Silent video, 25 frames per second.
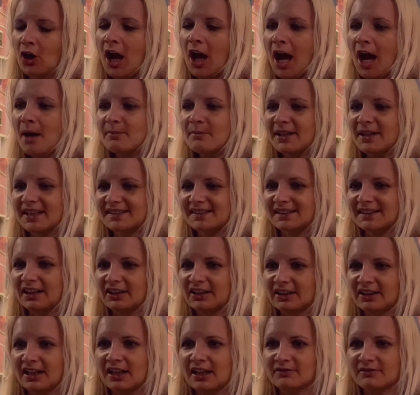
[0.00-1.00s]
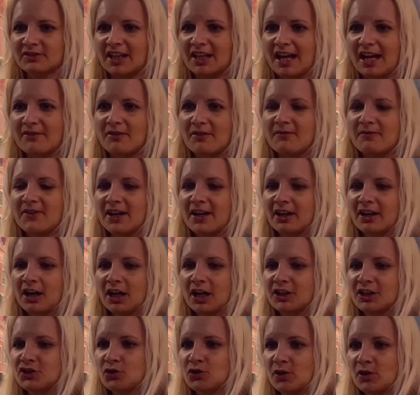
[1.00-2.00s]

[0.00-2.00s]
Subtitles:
because Erdogan will have a very hard choice,